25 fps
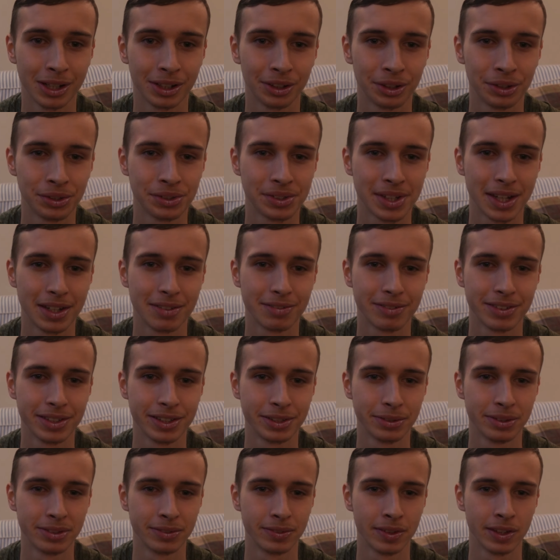content for
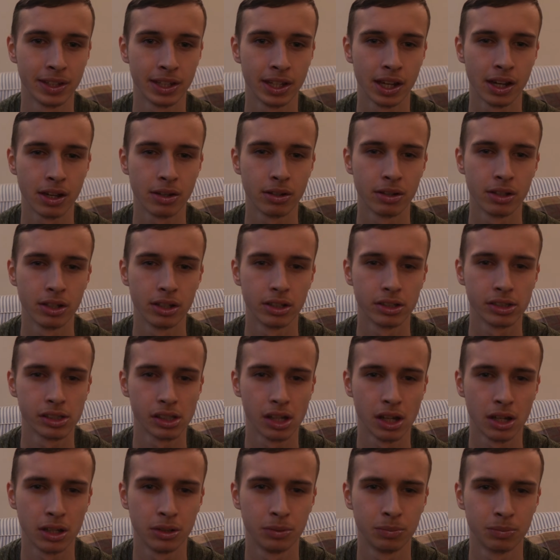this week's video.
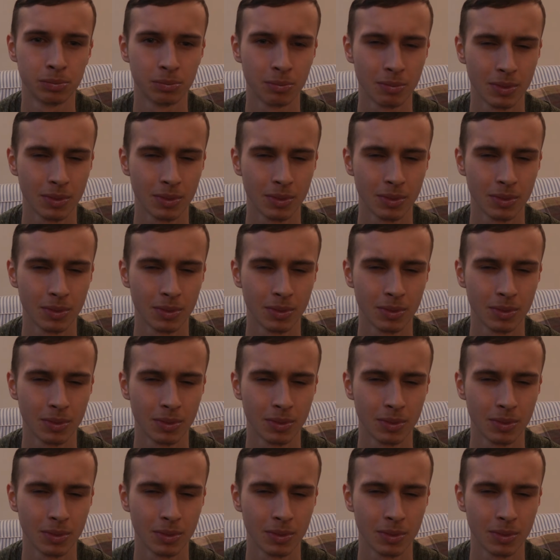So